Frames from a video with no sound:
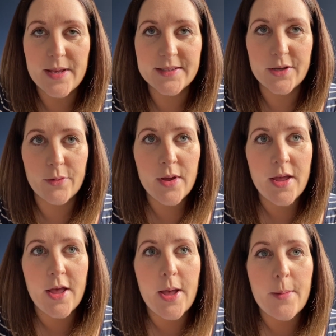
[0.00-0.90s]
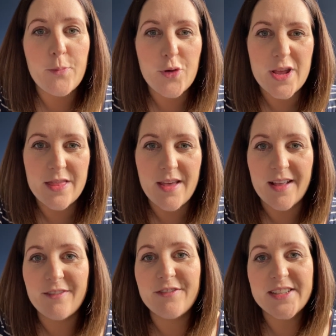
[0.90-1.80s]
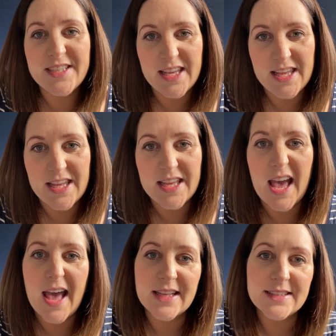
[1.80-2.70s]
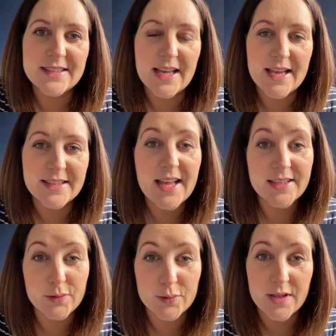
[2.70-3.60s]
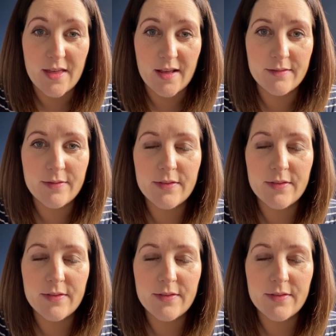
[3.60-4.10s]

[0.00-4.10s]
So breathing, fatigue, exercise, that sort of thing.